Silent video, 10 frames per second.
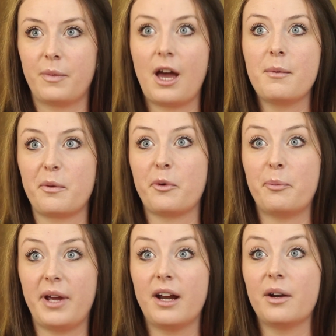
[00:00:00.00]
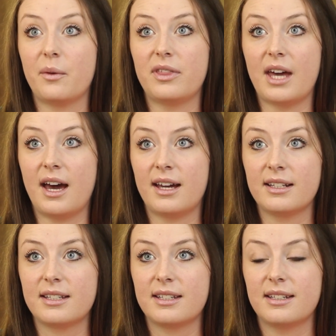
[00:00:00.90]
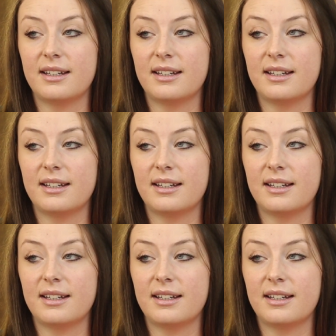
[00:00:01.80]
coming prepared with that